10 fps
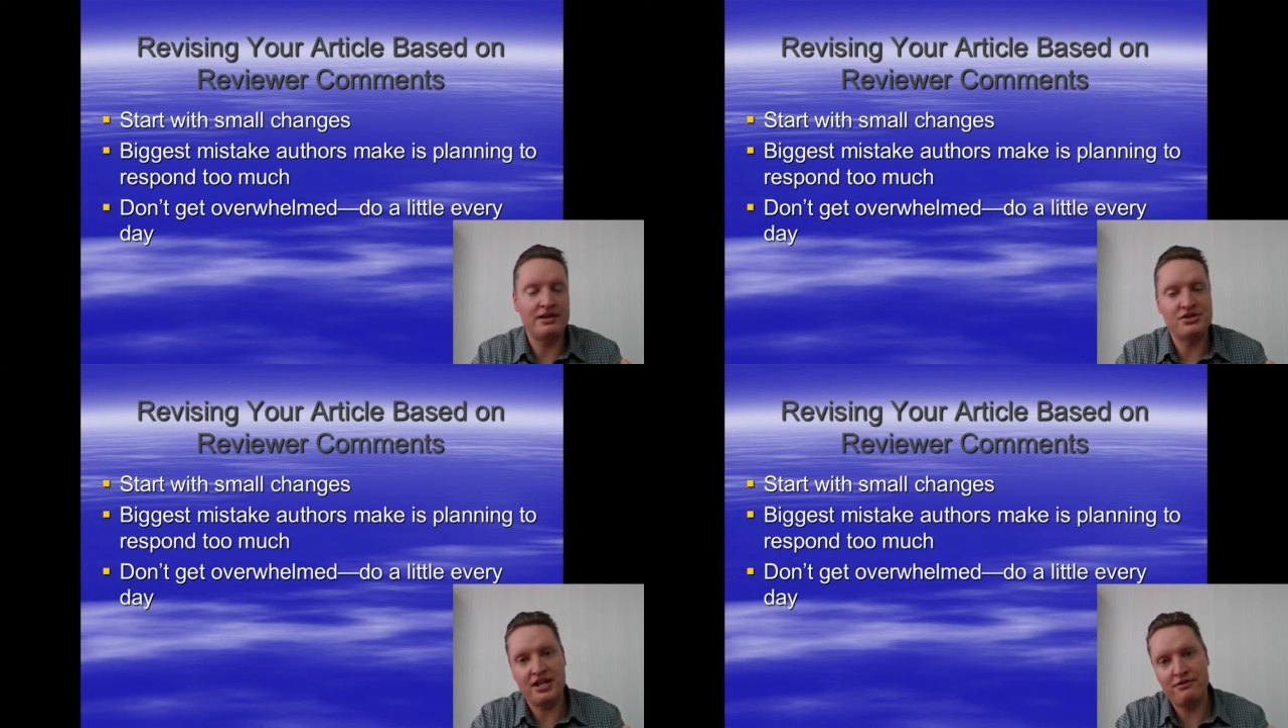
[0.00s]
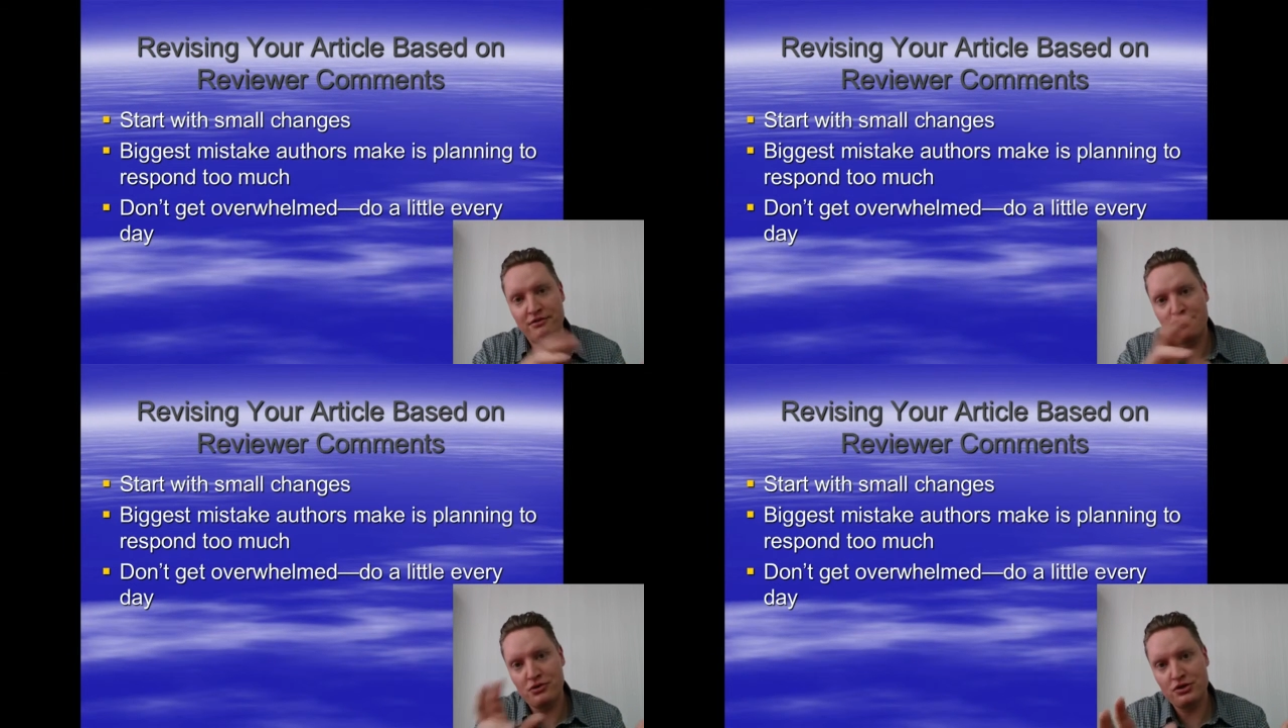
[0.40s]
instead of
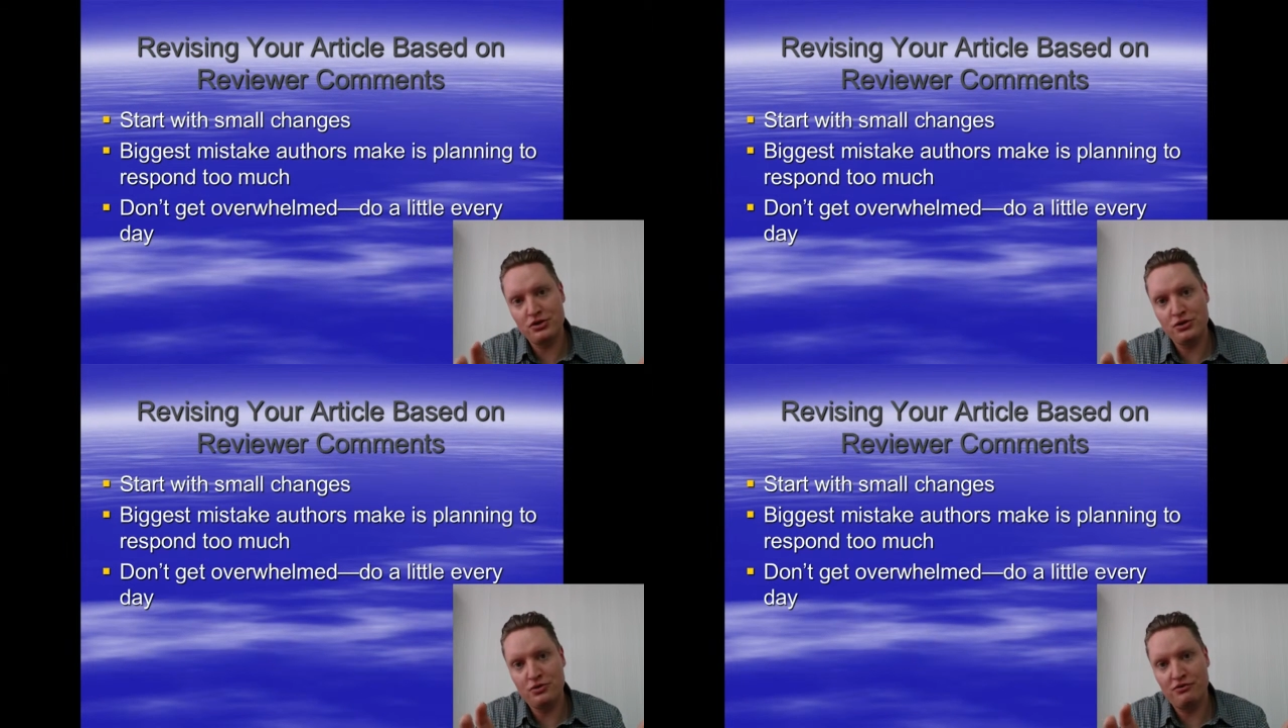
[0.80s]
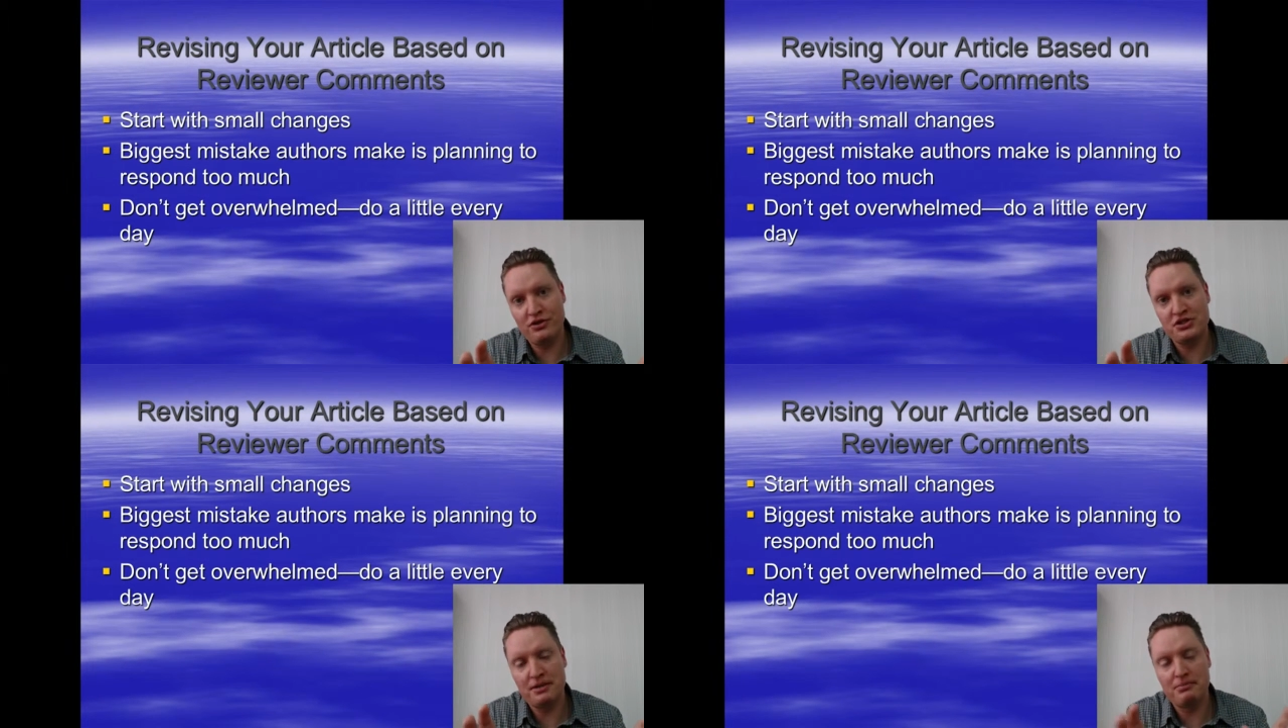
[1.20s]
reviewer 2,
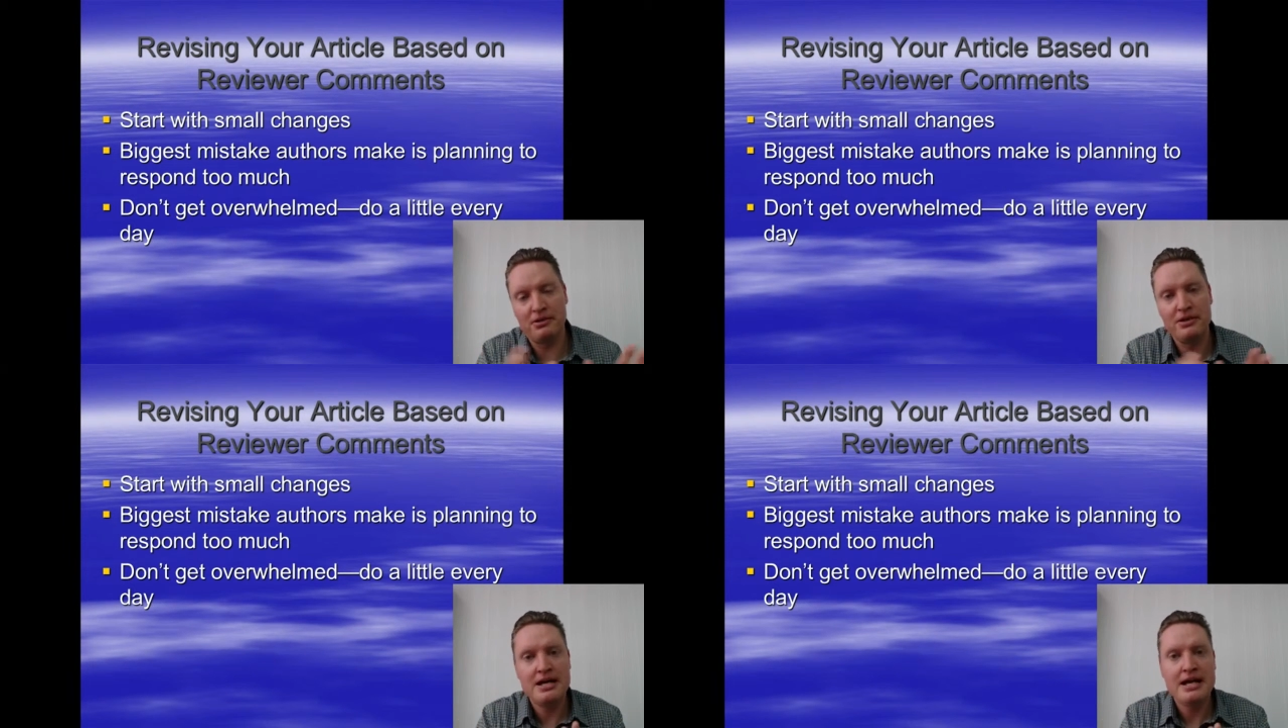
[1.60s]
for example.